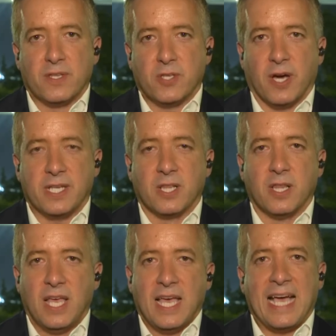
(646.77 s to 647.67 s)

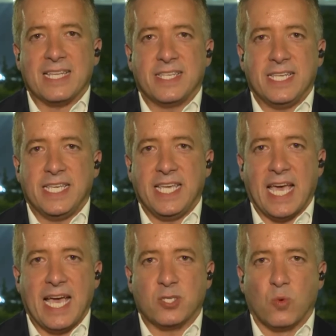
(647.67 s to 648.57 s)
title at City
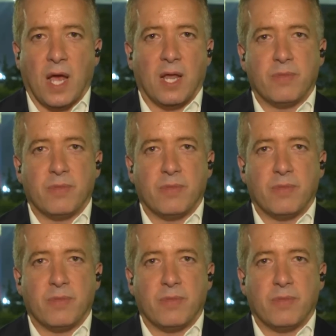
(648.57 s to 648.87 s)
as well.